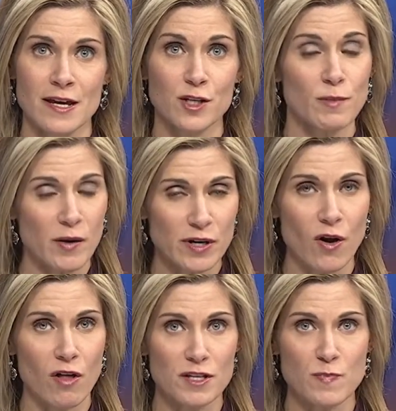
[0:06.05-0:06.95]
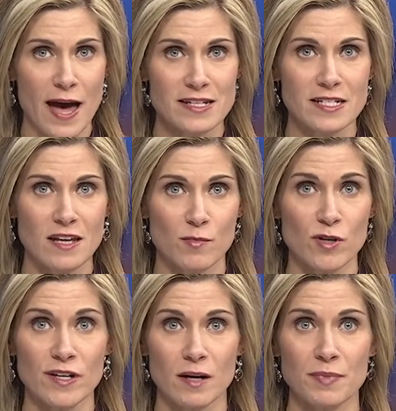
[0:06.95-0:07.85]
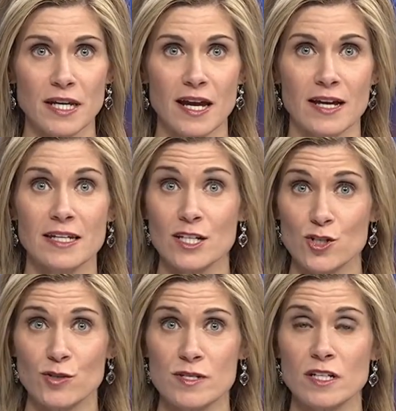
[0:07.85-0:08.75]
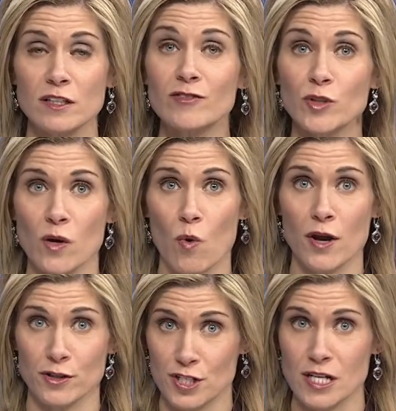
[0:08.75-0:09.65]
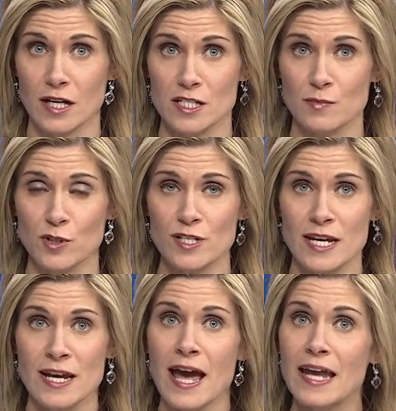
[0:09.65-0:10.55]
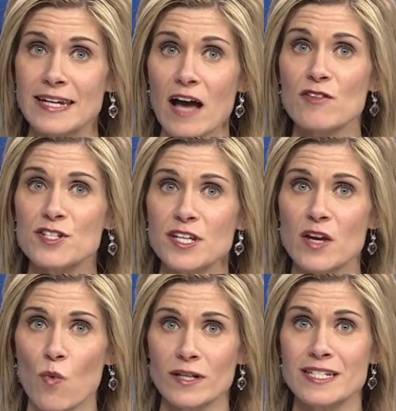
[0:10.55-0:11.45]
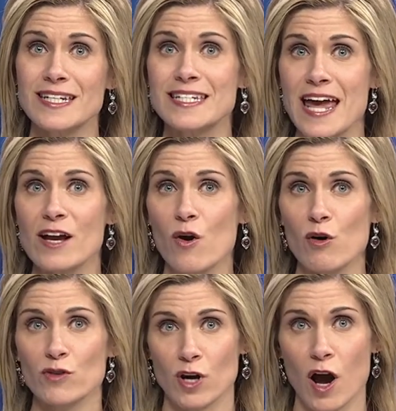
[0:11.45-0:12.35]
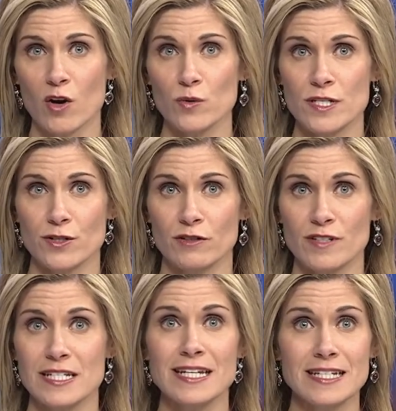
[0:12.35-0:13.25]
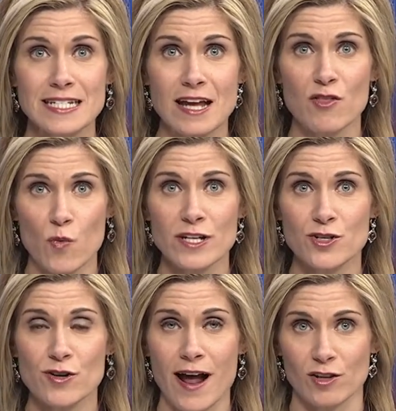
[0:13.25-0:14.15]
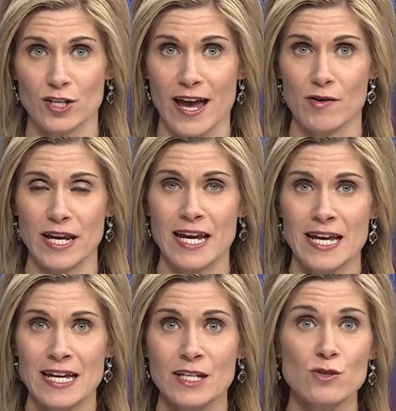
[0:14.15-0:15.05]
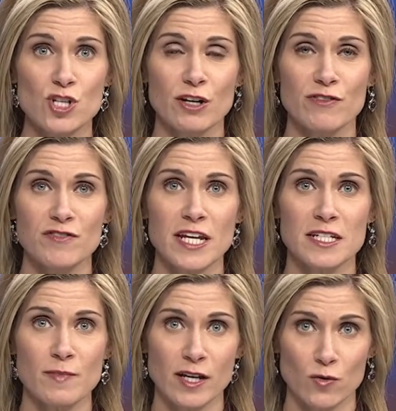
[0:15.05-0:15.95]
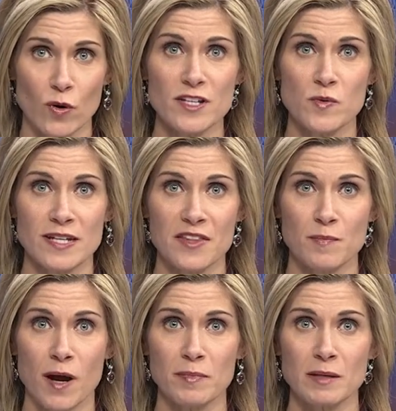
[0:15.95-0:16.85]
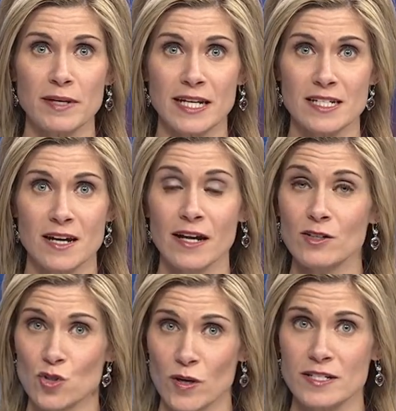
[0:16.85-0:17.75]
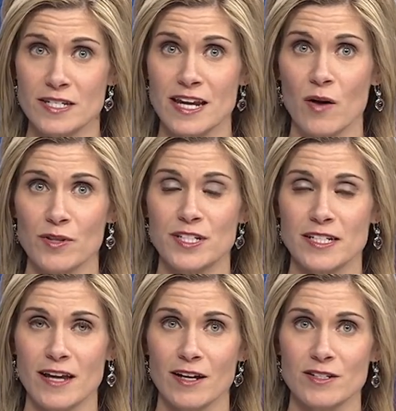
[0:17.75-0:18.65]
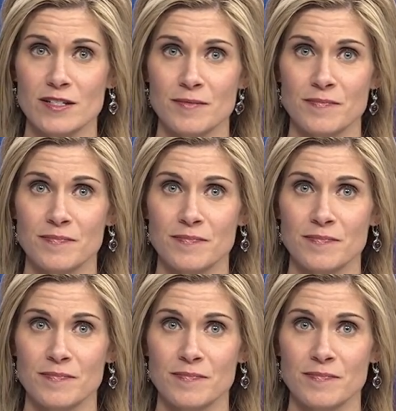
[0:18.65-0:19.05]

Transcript: You might recall this past summer, the company had issues delivering water to customers, and now the city wants to take over Aqua's service in southwestern Allen County. News Channel 15's Megan Royce was at the public meeting tonight and joins us now with details.